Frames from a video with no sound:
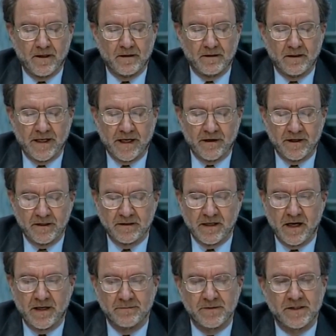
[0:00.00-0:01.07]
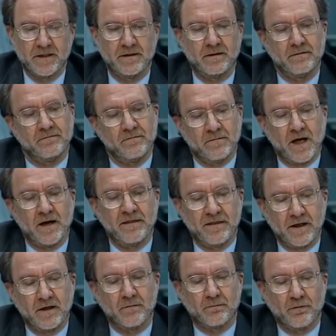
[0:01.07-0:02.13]
Larry Thompson, I
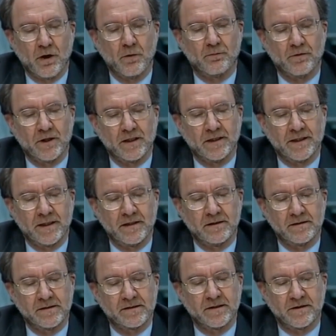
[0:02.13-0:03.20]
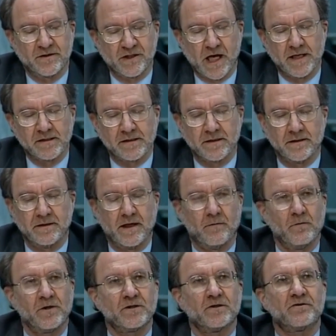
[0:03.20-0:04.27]
think, appropriately suggested that
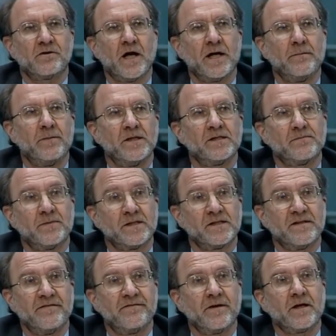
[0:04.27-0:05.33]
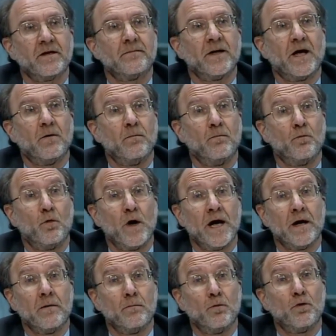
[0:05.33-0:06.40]
we should try to be specific about
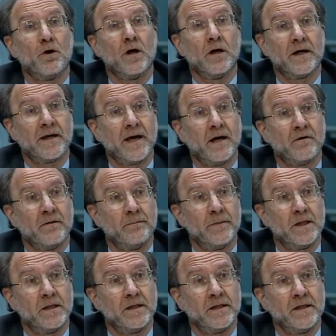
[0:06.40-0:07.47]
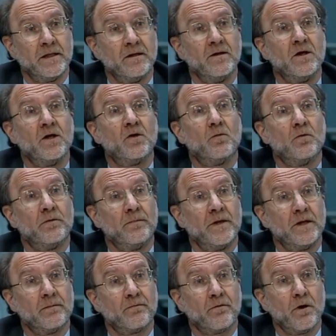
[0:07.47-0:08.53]
where more accountability would
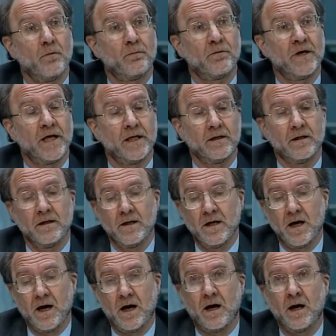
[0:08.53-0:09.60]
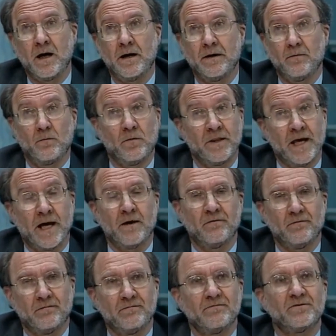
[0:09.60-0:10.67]
be appropriate.
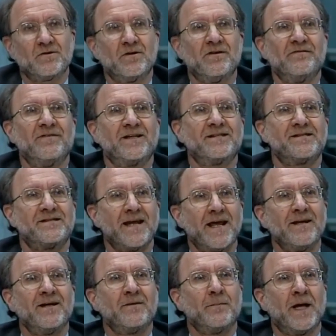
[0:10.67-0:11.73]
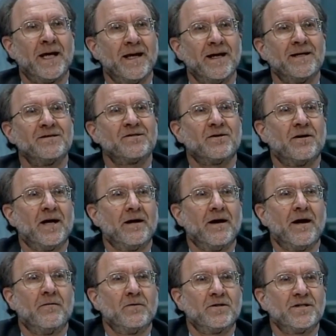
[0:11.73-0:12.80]
Without sort of extending my answer,
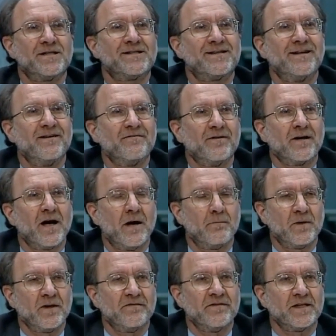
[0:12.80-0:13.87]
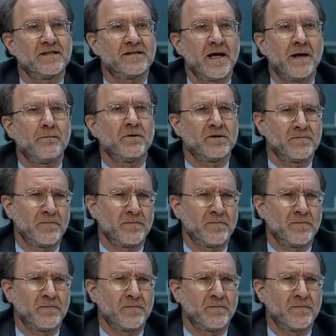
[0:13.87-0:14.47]
I would just give a couple of examples